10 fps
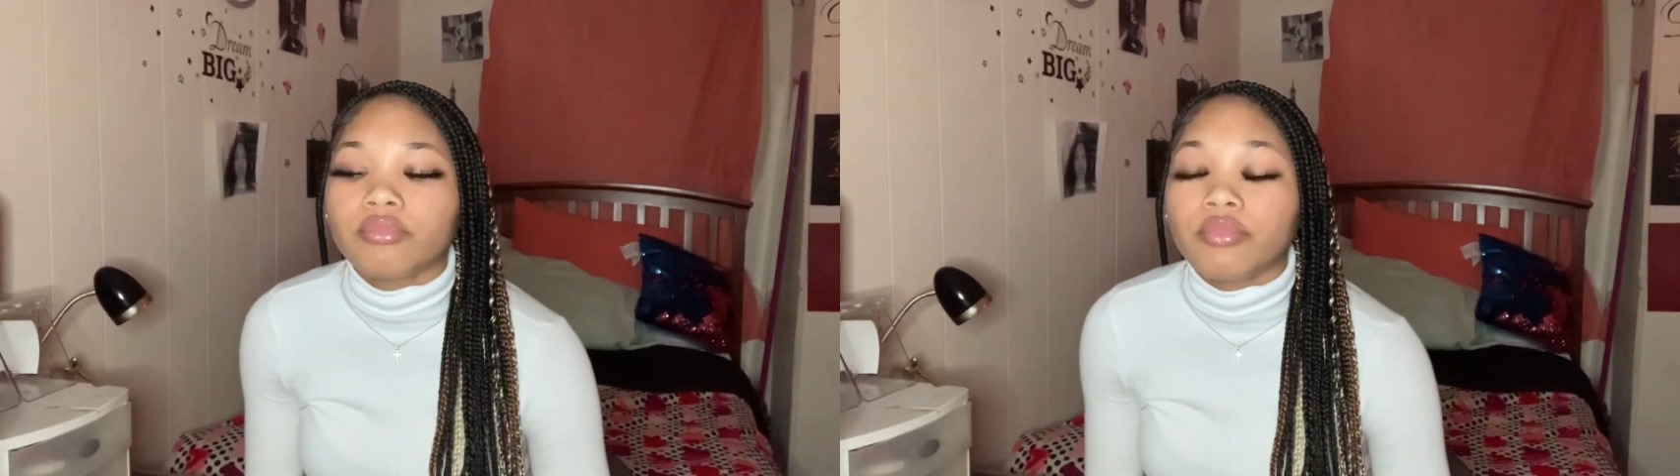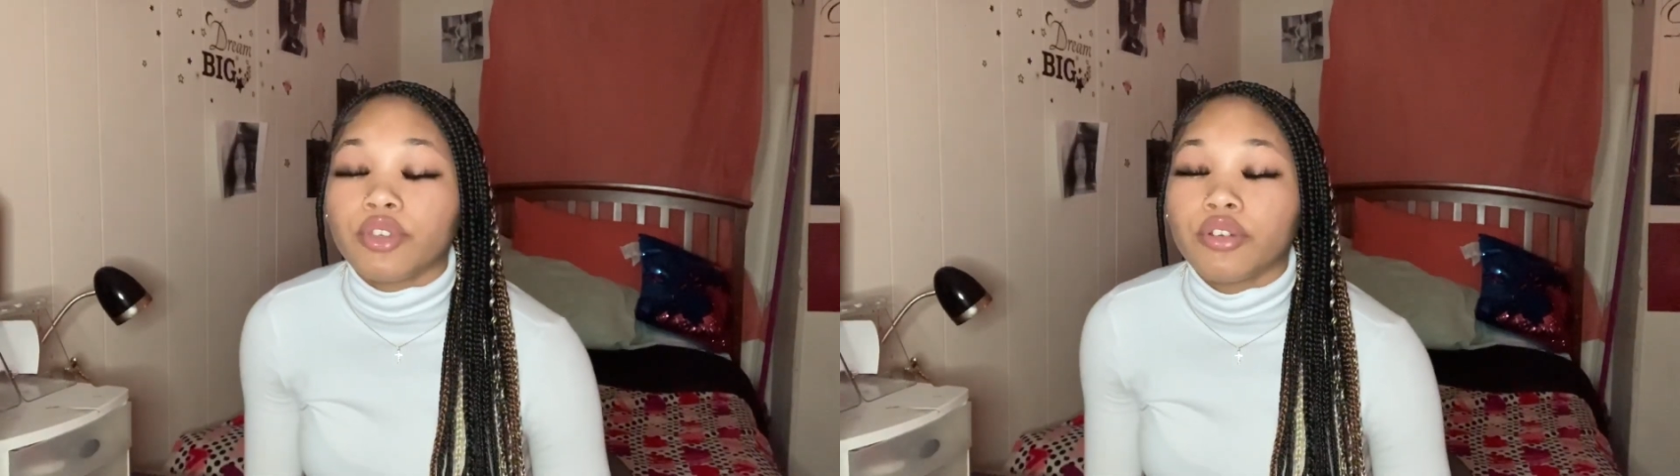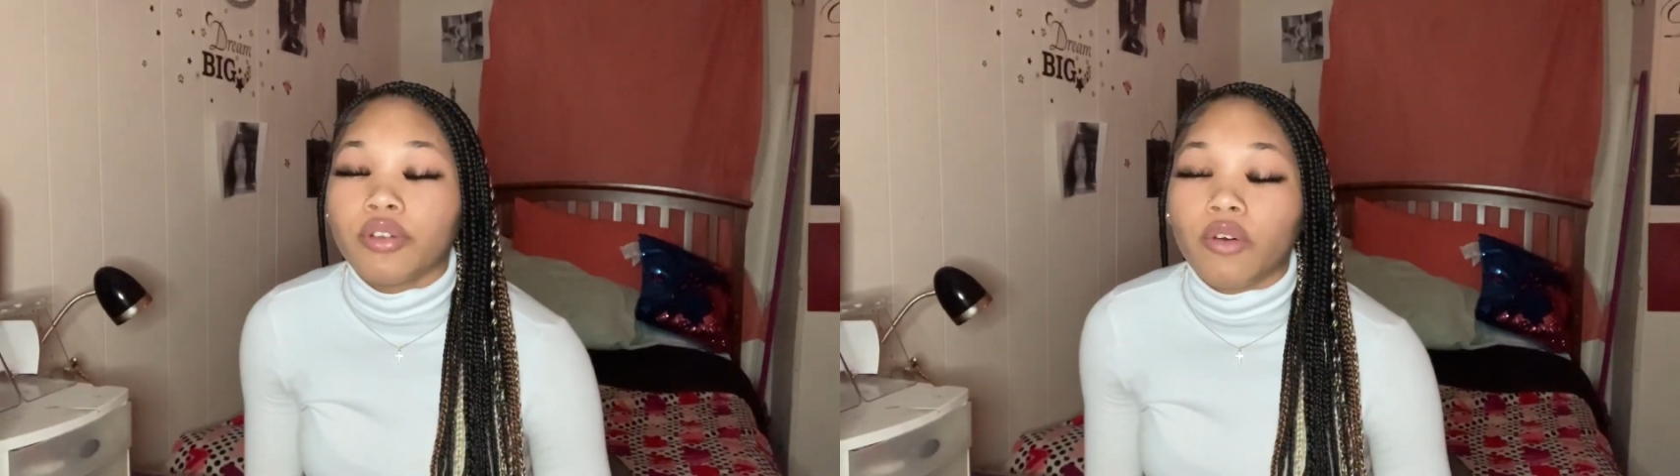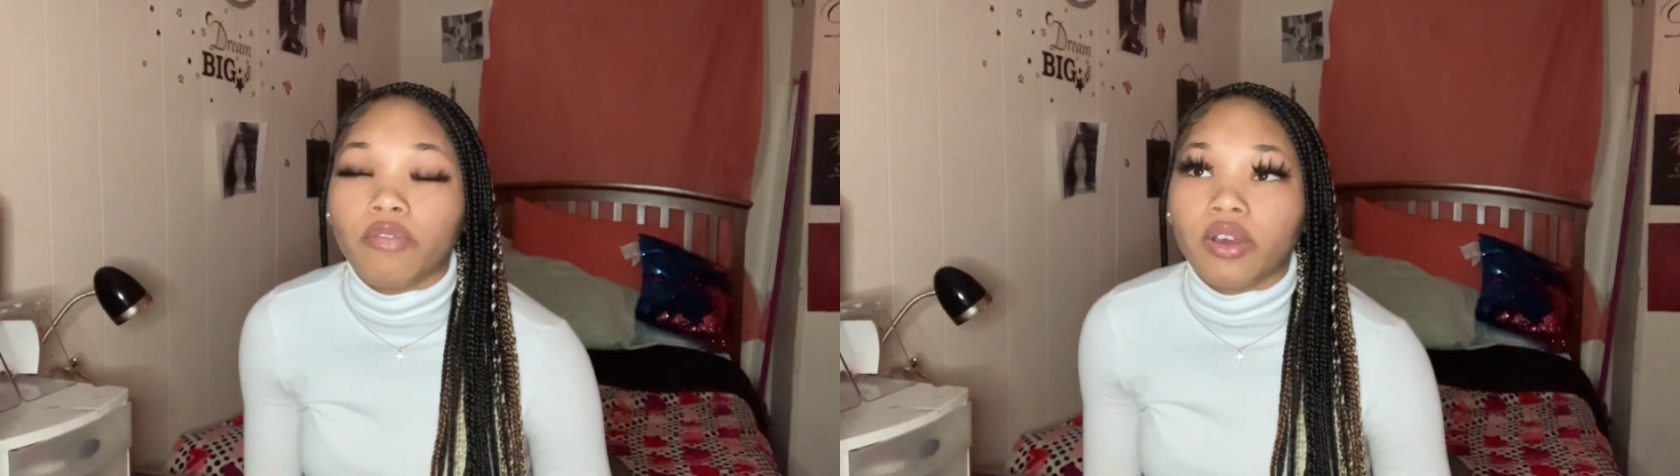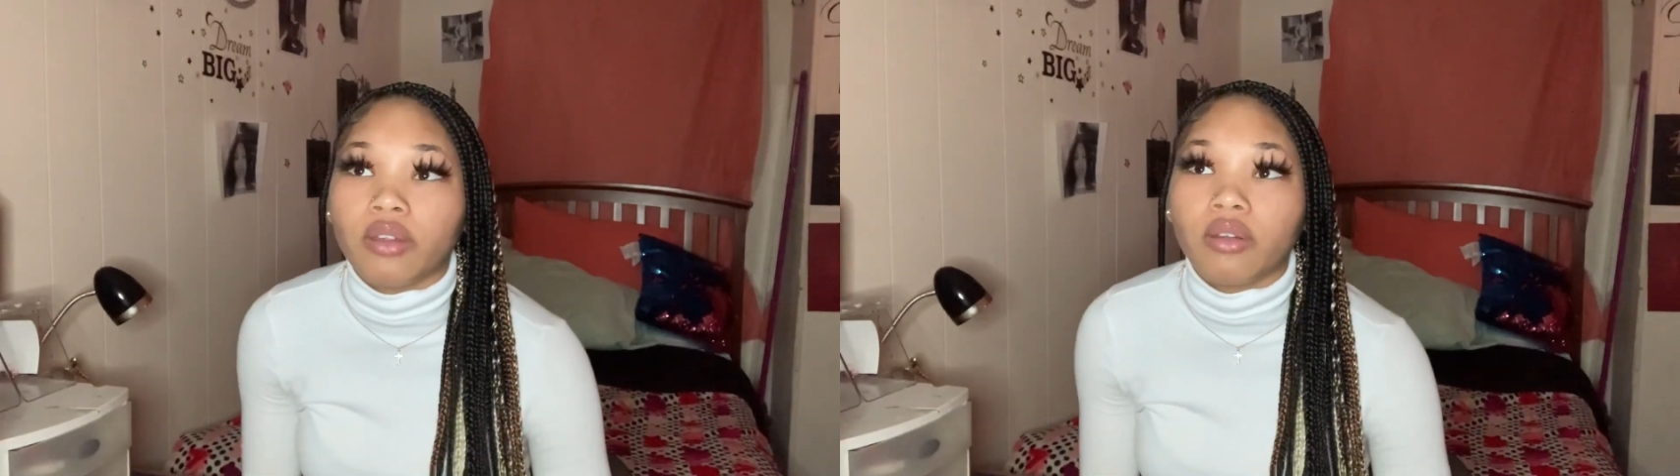you're no
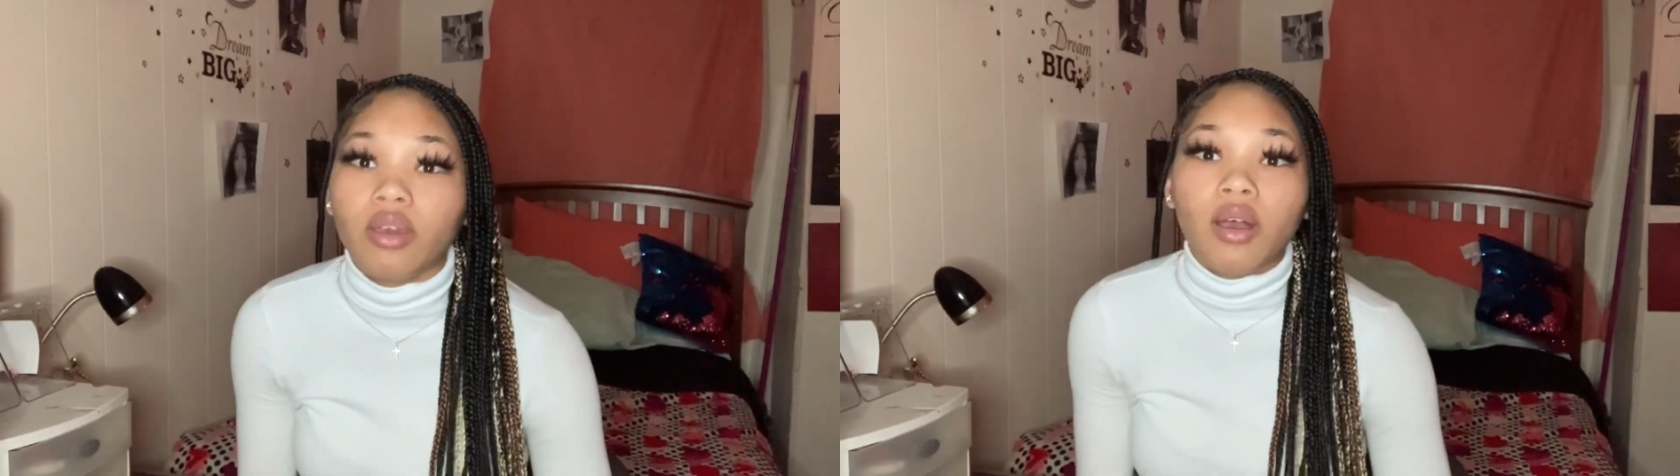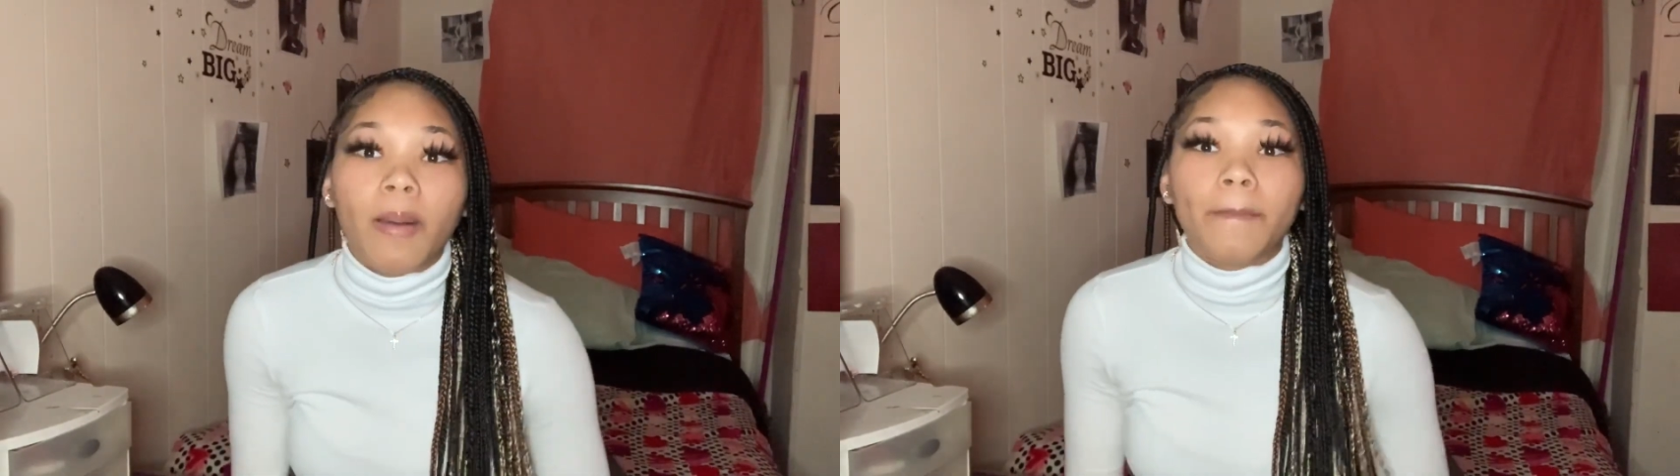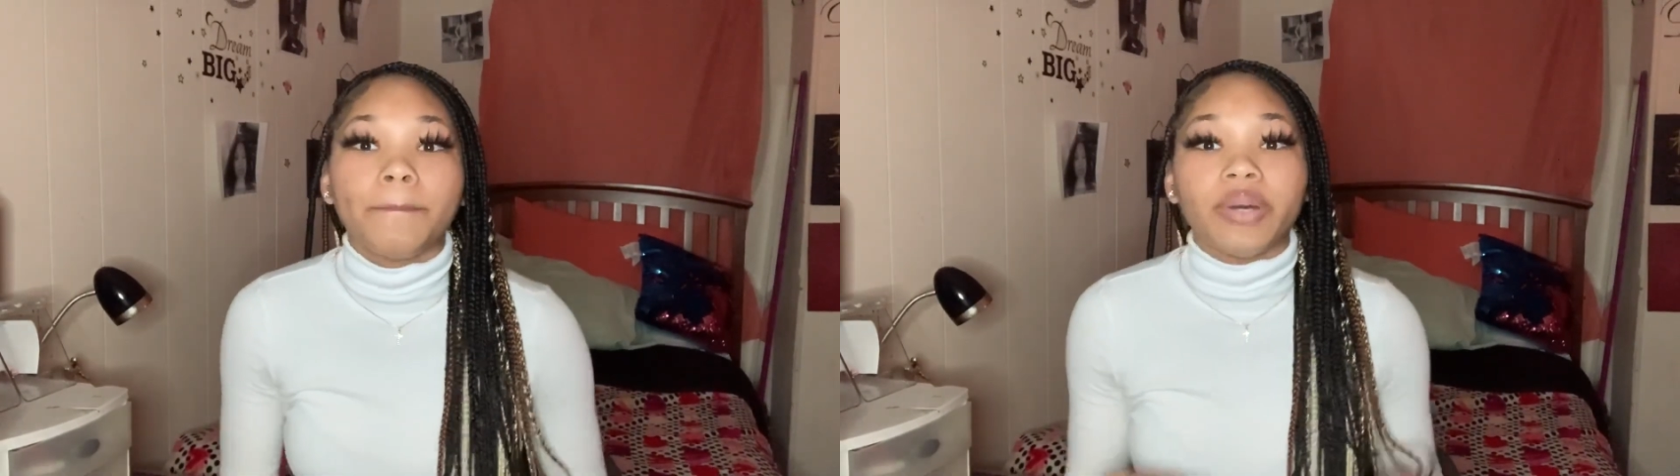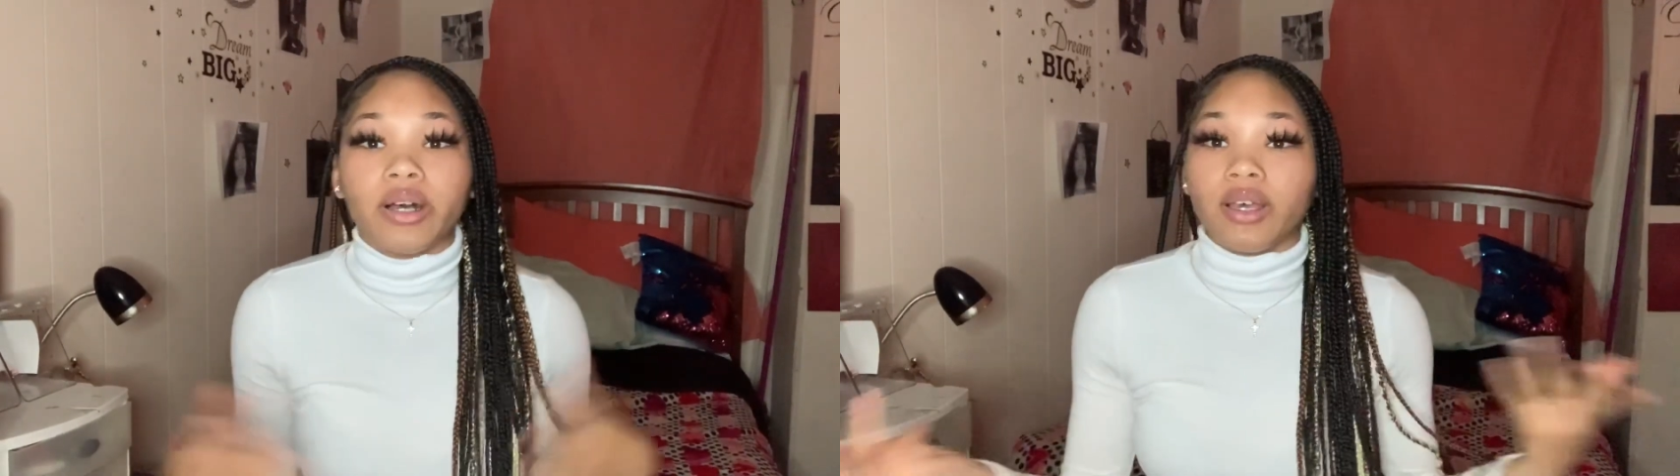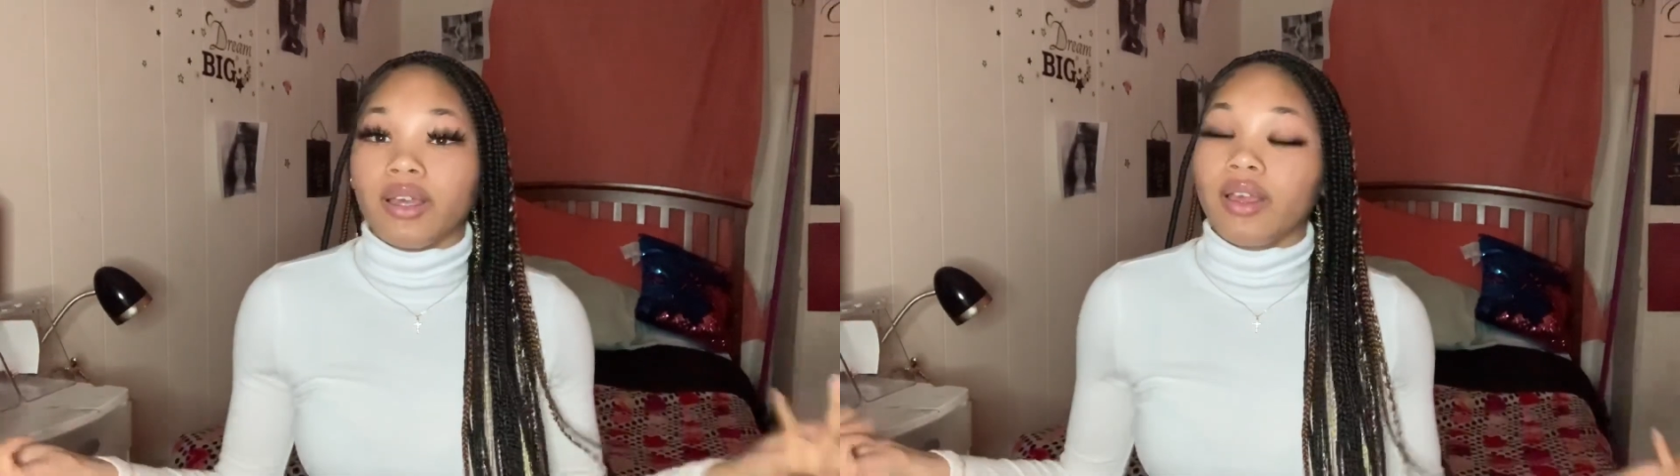fun.
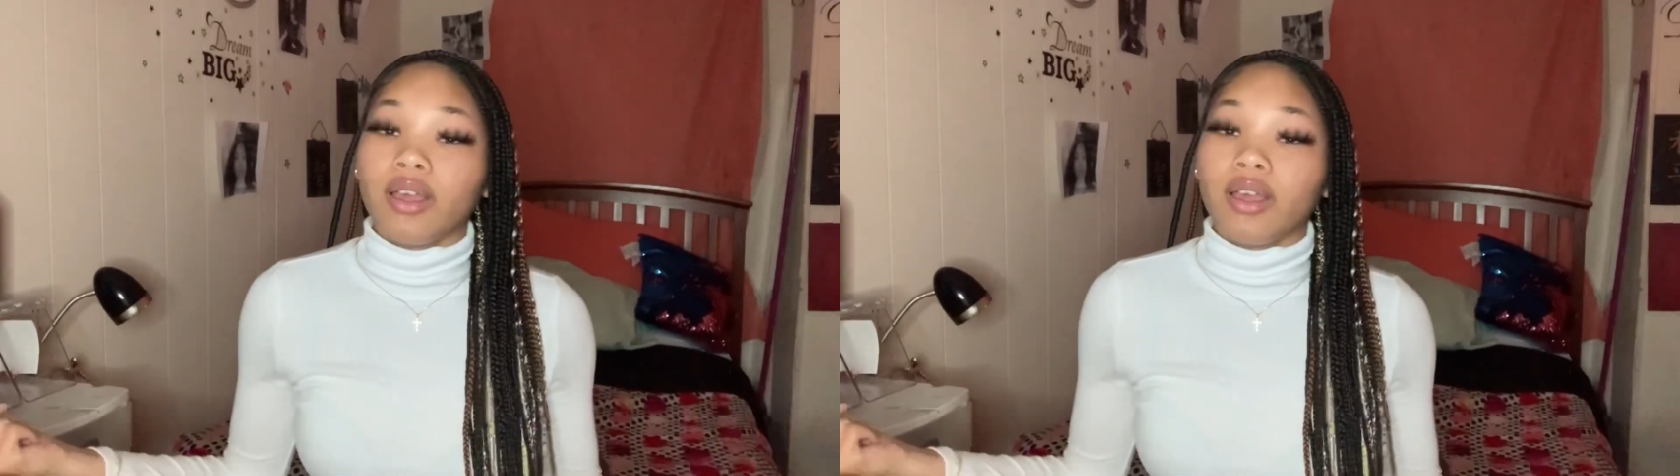But